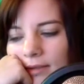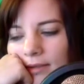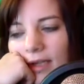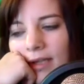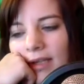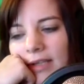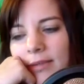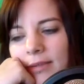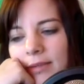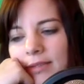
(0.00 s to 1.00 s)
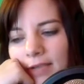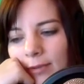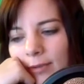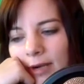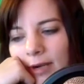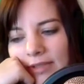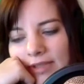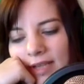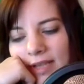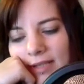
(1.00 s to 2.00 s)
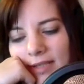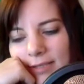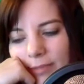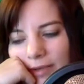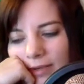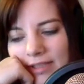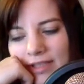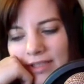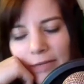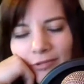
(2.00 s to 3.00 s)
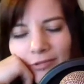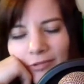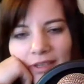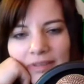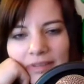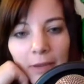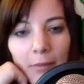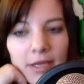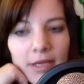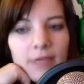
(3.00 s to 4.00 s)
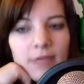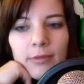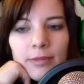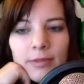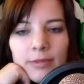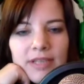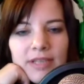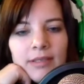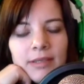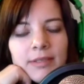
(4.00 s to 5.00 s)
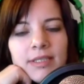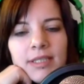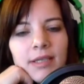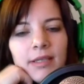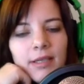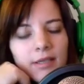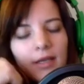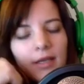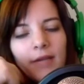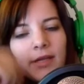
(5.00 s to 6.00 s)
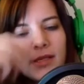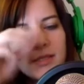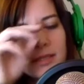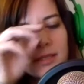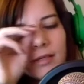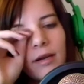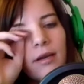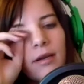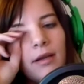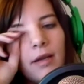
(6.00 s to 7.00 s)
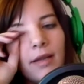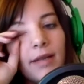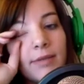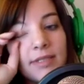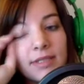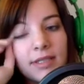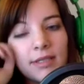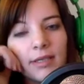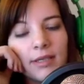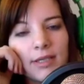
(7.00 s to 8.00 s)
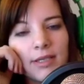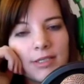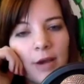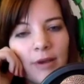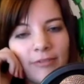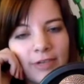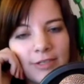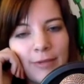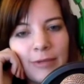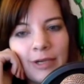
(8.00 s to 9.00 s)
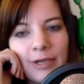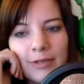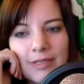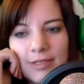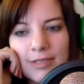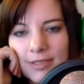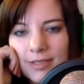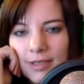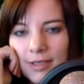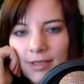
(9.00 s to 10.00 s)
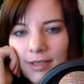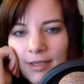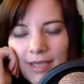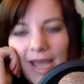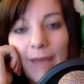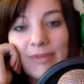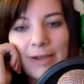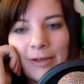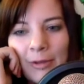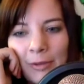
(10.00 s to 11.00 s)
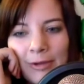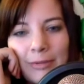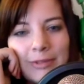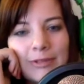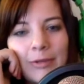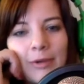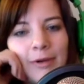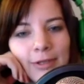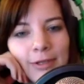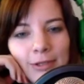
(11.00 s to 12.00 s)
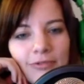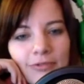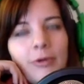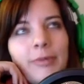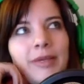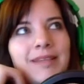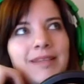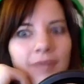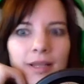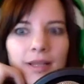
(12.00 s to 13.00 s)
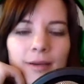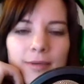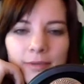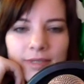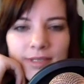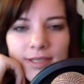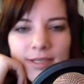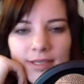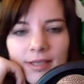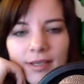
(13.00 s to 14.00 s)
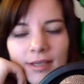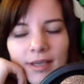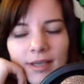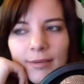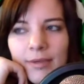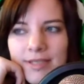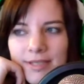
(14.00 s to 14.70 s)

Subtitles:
Yeah, last year was okay for wearables in that sense, but it was the year before that was like magic for wearables. Daniel, that was the year that I ran into you there. And that was the year that our friend Tom Emmerich was just camped out in the wearables corner on the show floor because everything there was so exciting. And it was